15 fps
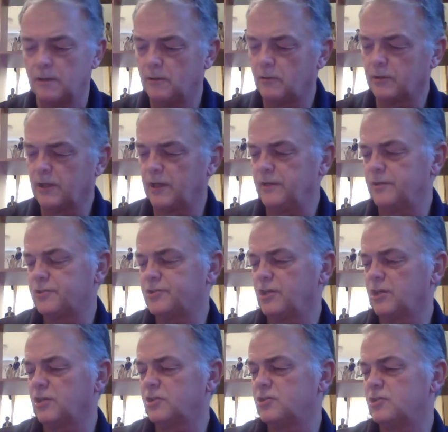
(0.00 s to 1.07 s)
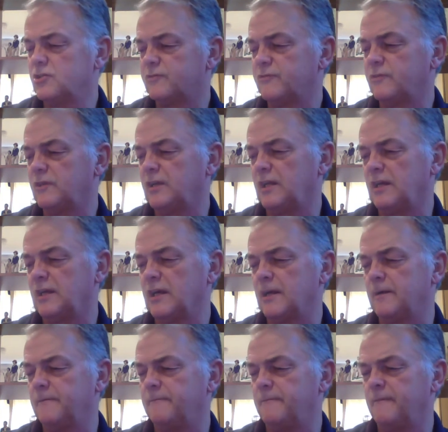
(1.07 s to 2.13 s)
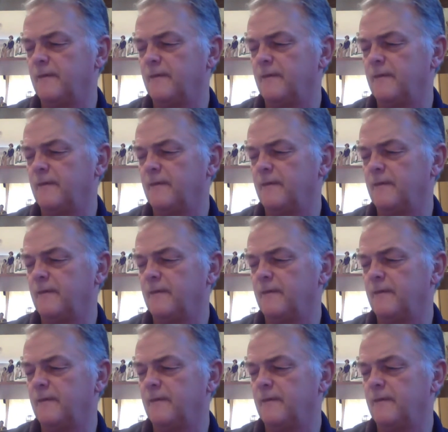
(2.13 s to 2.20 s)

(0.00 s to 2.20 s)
getting the signatures for the